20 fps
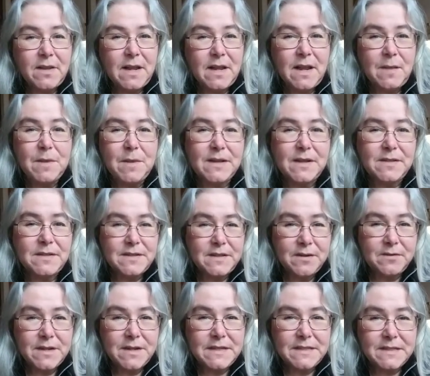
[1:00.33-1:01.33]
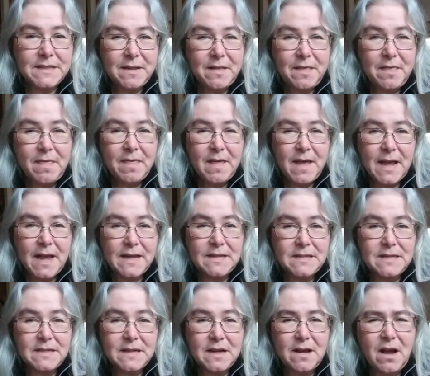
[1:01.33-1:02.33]
email series
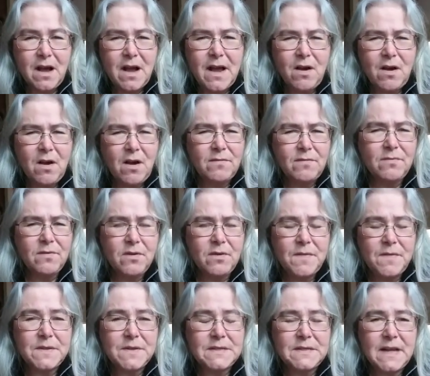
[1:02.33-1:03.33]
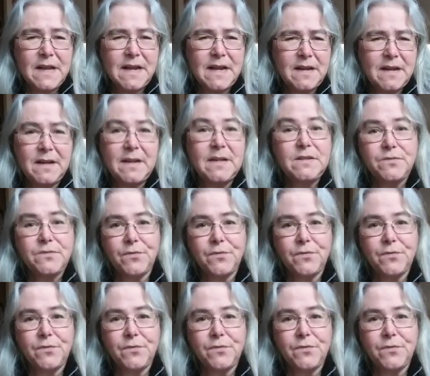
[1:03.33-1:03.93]
that I offer on the site, and it's